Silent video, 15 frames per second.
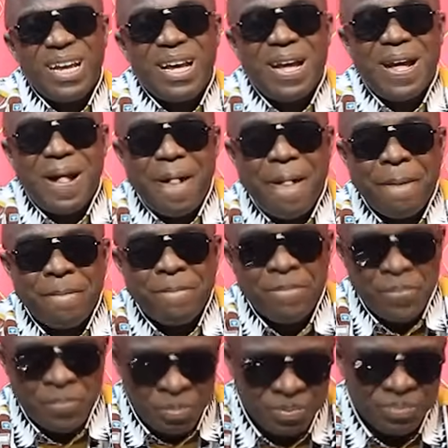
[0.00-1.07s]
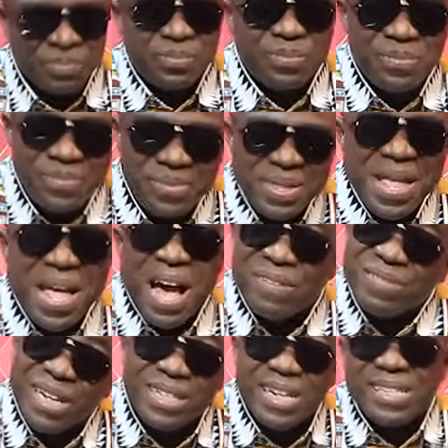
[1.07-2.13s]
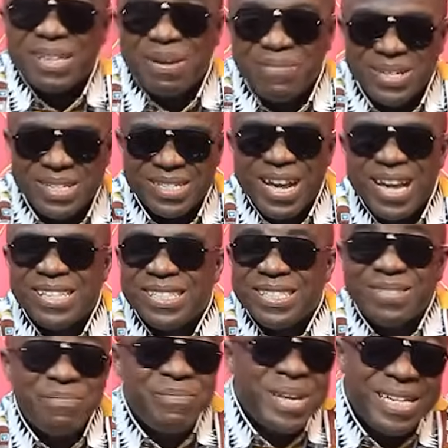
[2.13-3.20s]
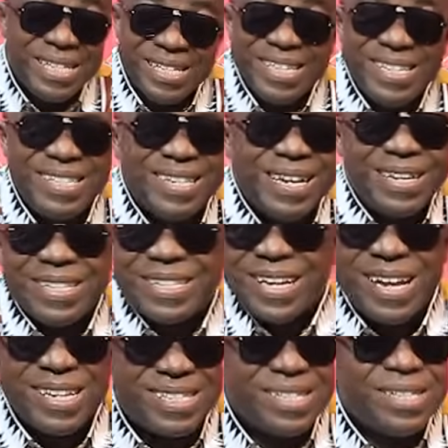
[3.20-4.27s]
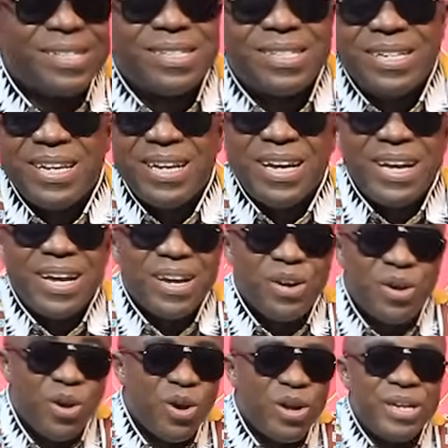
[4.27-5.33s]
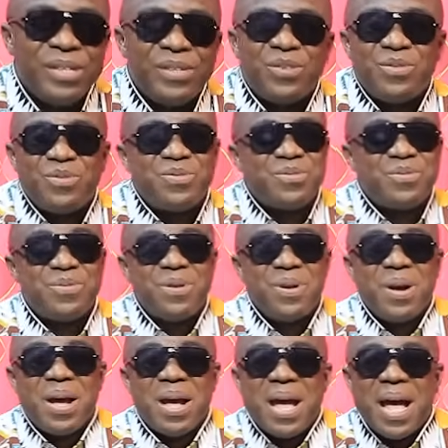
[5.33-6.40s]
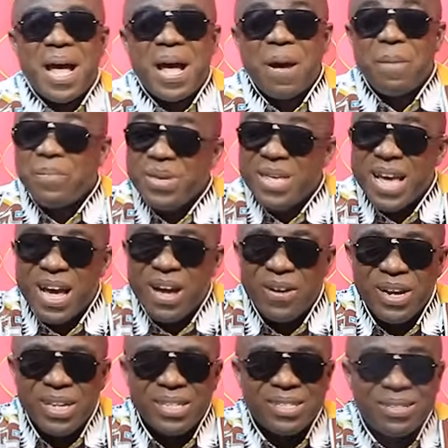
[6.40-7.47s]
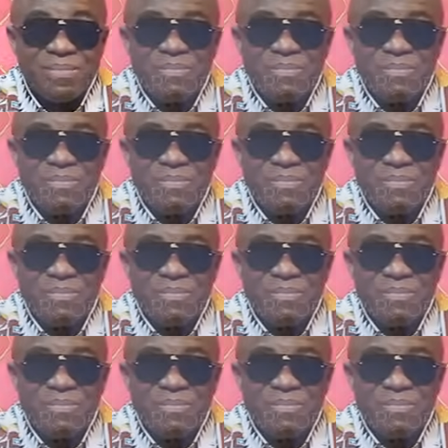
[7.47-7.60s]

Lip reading: I've started some discussions, meetings and discussions, going to PRS,